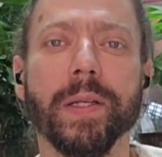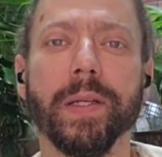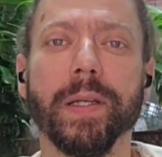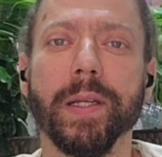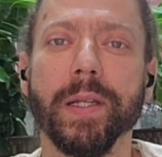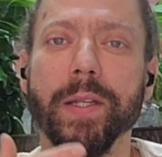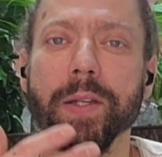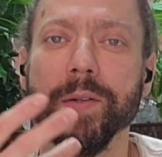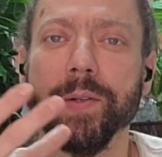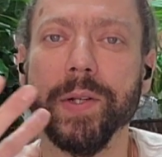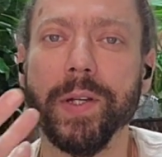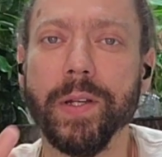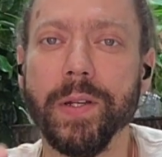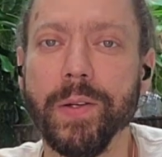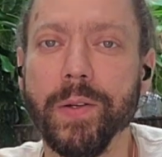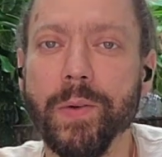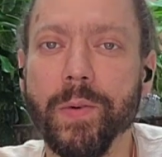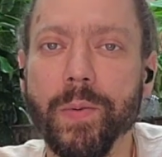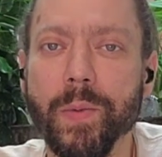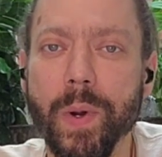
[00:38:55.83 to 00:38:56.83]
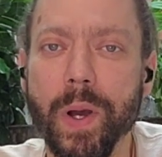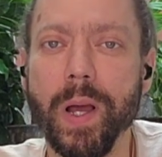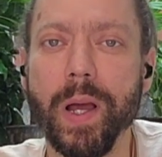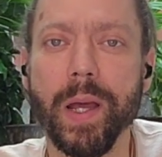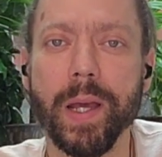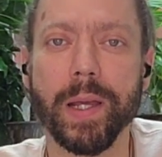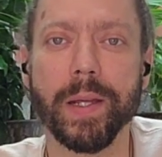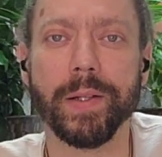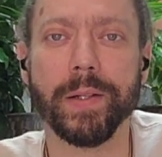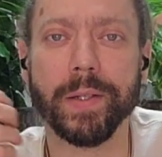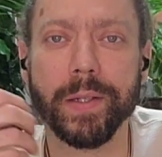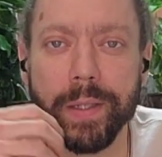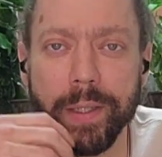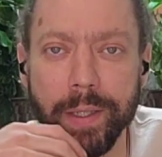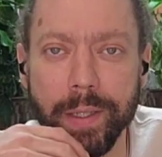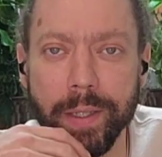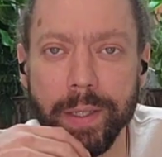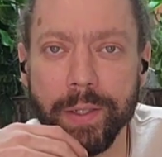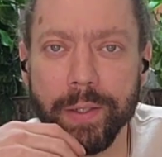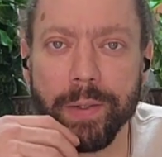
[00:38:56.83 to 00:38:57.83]
and you didn't know why.
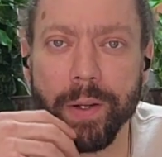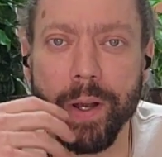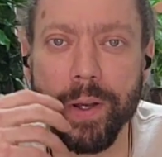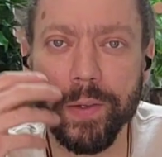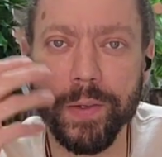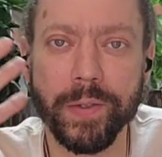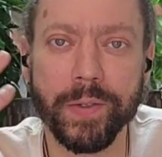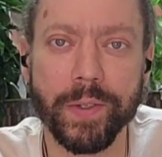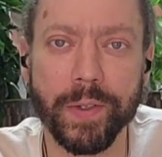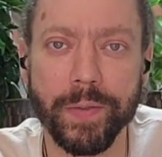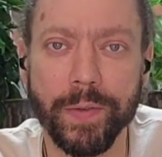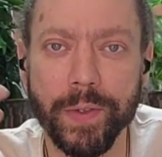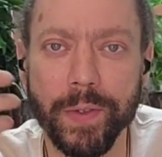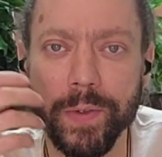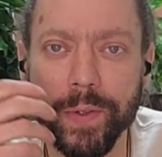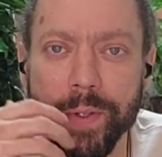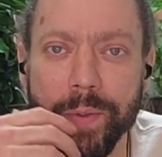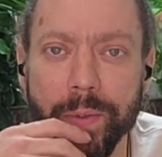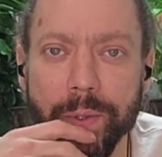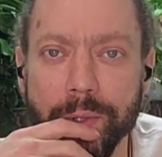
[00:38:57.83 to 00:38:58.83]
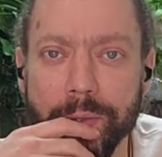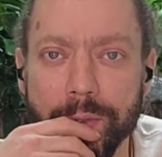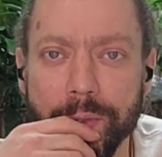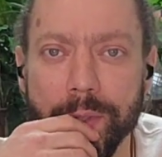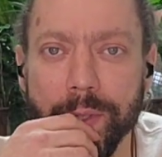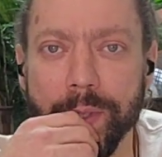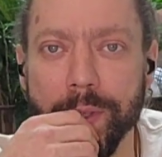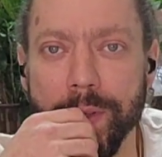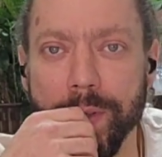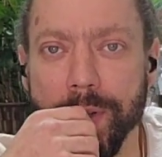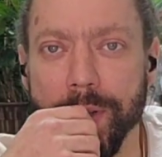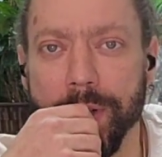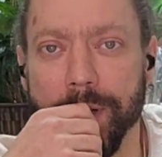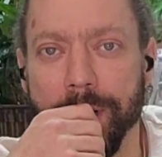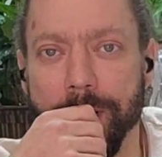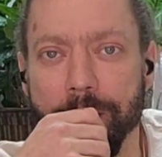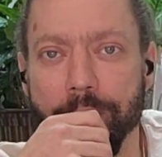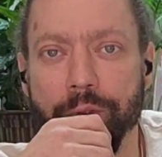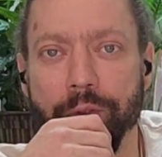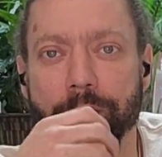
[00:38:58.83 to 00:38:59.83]
To others of you, it was an
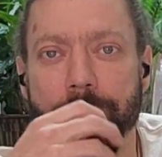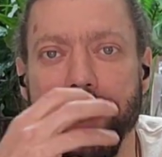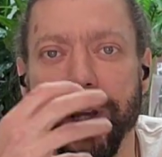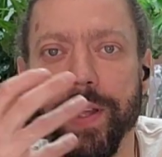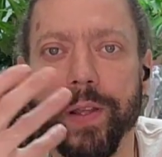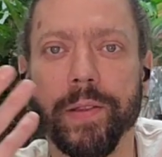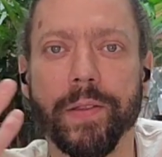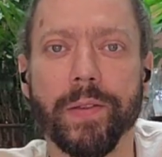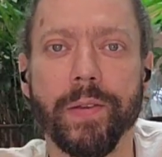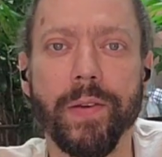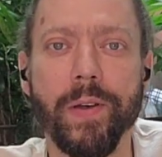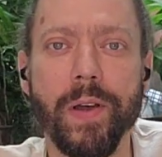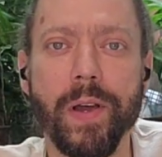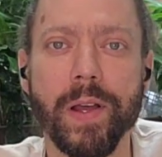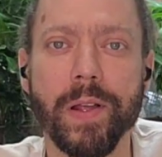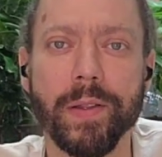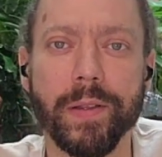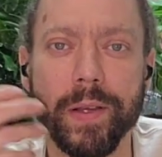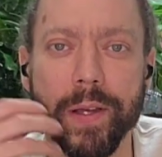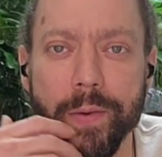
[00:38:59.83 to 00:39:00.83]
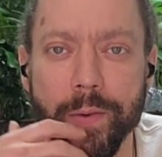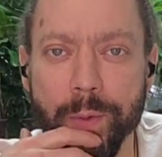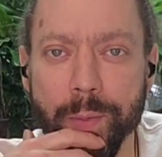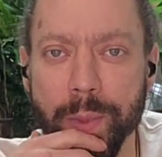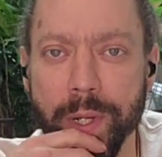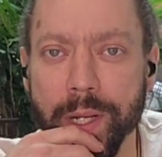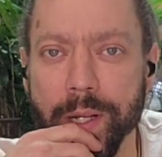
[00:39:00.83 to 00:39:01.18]
intriguing thought that would be